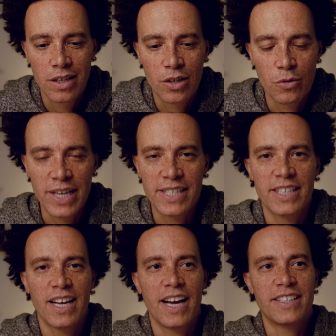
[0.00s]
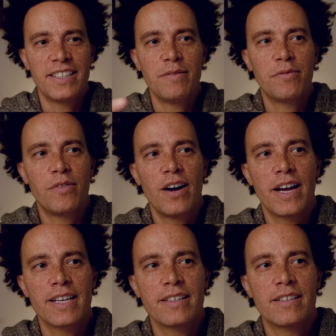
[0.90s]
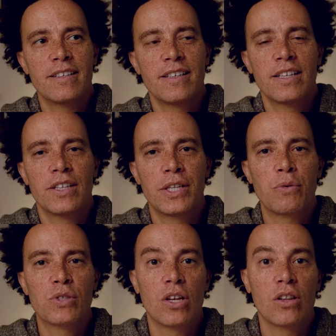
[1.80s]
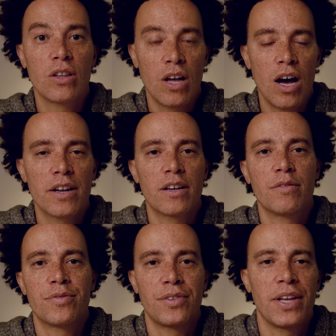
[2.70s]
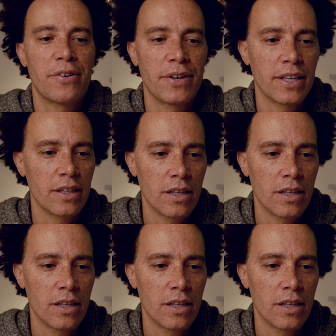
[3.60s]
Granted, I did find there was a lot of flaring.